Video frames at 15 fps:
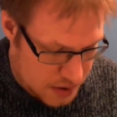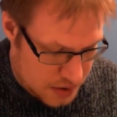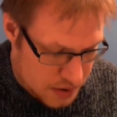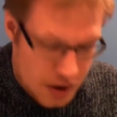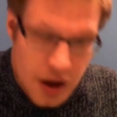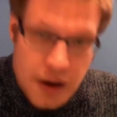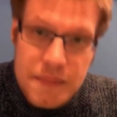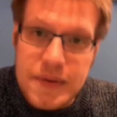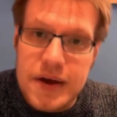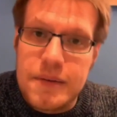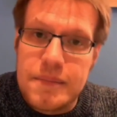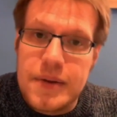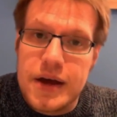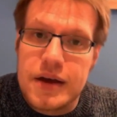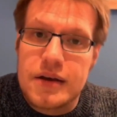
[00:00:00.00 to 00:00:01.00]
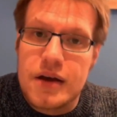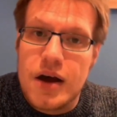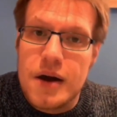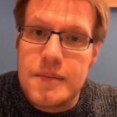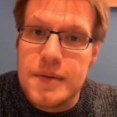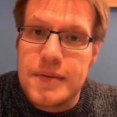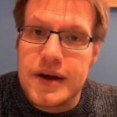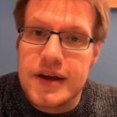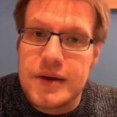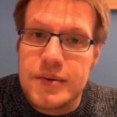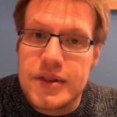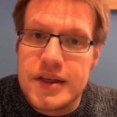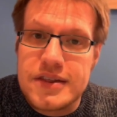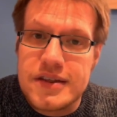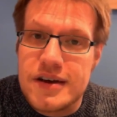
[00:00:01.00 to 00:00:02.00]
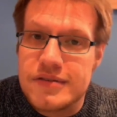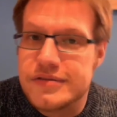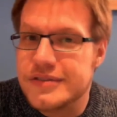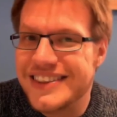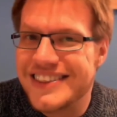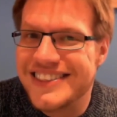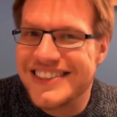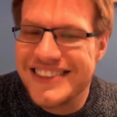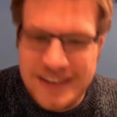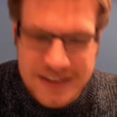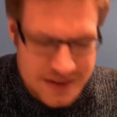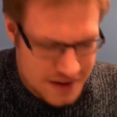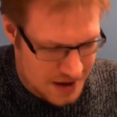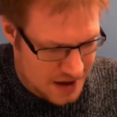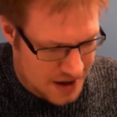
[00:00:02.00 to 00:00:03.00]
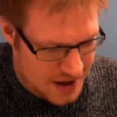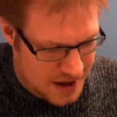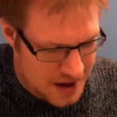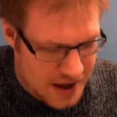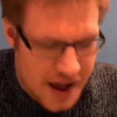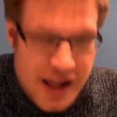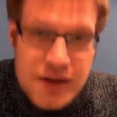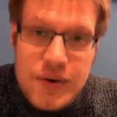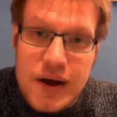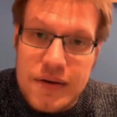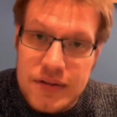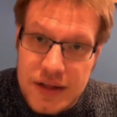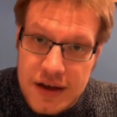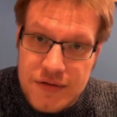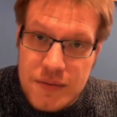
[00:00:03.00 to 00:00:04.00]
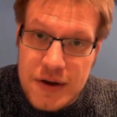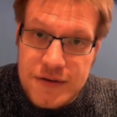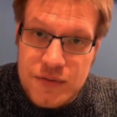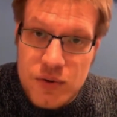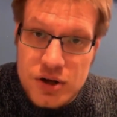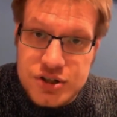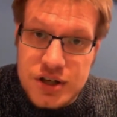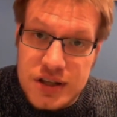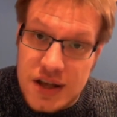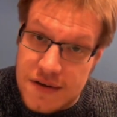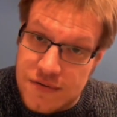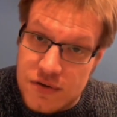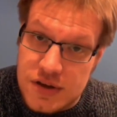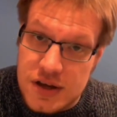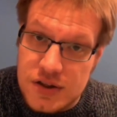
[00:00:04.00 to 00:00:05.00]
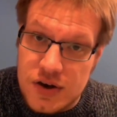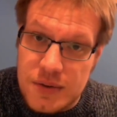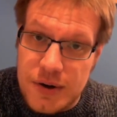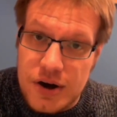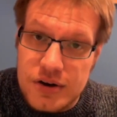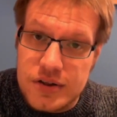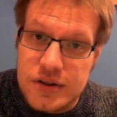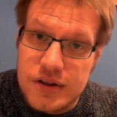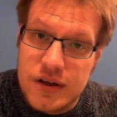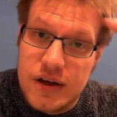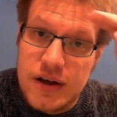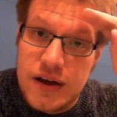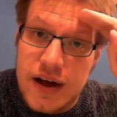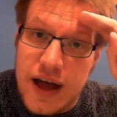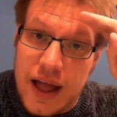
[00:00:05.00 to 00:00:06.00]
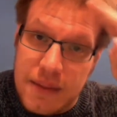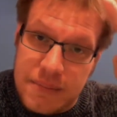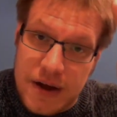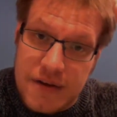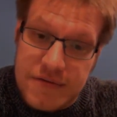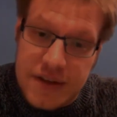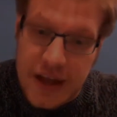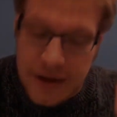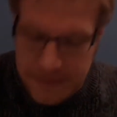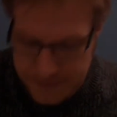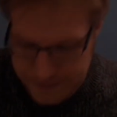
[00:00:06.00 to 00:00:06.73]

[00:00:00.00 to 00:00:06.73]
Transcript: Can't be picky with this stuff. Anyway, thank you very much for watching the E14 Toybox, and bye for now.